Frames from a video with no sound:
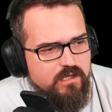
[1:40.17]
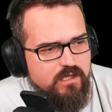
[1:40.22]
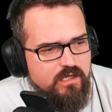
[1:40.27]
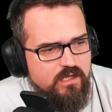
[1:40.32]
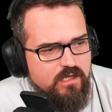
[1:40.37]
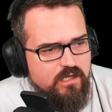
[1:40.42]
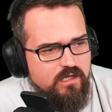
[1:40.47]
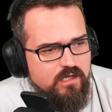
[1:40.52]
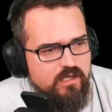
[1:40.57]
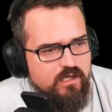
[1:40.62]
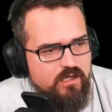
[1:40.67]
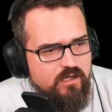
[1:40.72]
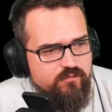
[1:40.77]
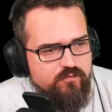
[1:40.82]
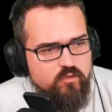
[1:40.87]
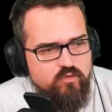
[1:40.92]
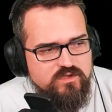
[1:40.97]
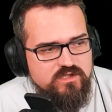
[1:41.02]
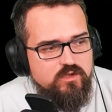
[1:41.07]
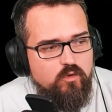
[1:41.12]
Of
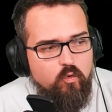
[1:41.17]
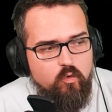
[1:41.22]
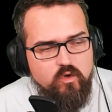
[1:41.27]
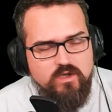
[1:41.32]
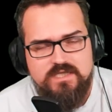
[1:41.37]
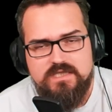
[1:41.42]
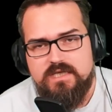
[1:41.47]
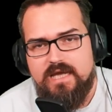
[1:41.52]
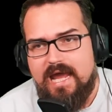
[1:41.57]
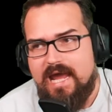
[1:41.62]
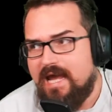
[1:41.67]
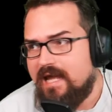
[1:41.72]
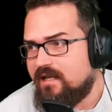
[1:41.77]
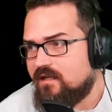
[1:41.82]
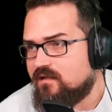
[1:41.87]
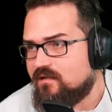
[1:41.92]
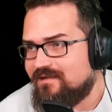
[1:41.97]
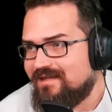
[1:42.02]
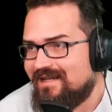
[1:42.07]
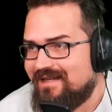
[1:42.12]
course, the Orcs
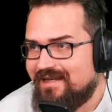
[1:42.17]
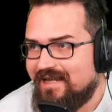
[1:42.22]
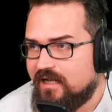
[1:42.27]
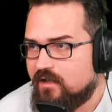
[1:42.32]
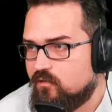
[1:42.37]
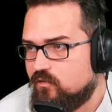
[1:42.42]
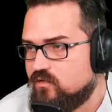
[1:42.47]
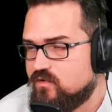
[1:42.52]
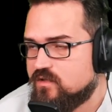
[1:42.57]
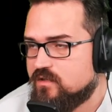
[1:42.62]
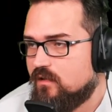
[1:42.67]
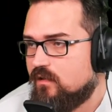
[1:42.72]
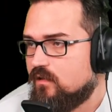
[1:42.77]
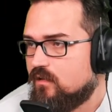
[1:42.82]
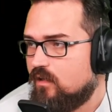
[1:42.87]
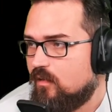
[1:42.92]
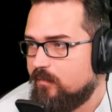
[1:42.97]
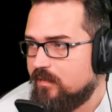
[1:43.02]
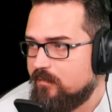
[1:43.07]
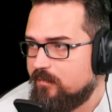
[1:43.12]
and the Necrons are
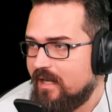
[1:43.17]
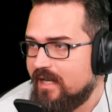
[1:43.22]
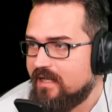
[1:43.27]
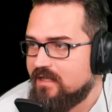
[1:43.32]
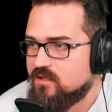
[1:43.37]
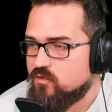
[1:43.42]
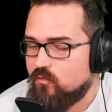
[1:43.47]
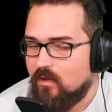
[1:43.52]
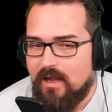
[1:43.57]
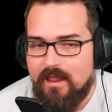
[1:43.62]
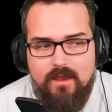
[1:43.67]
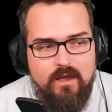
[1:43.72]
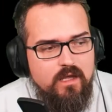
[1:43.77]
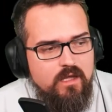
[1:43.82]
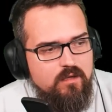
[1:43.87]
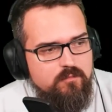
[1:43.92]
coming back as well,